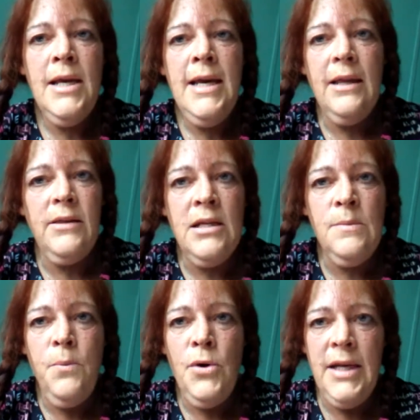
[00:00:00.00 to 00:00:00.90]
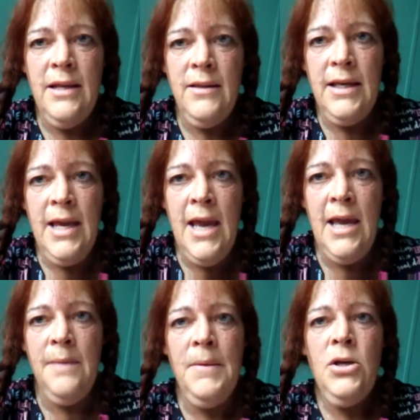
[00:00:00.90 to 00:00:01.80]
At this point in the
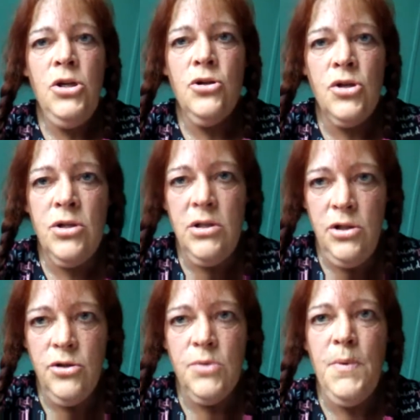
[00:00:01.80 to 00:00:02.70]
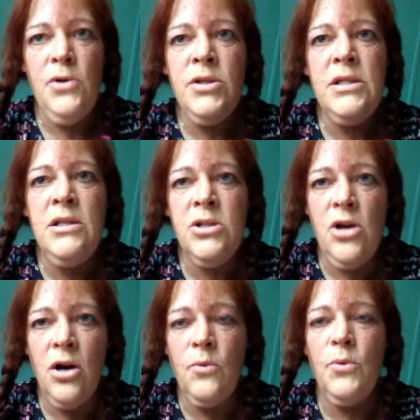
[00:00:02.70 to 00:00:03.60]
game, you're supposed to
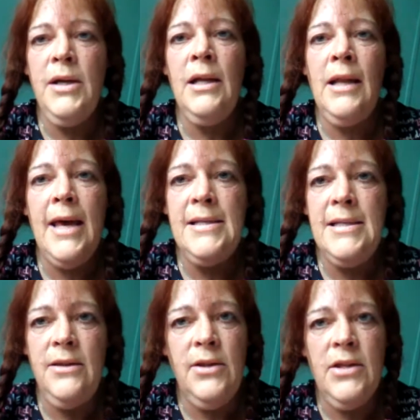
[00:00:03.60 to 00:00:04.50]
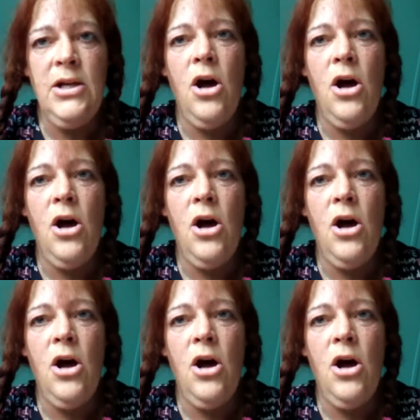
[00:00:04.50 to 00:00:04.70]
start realizing that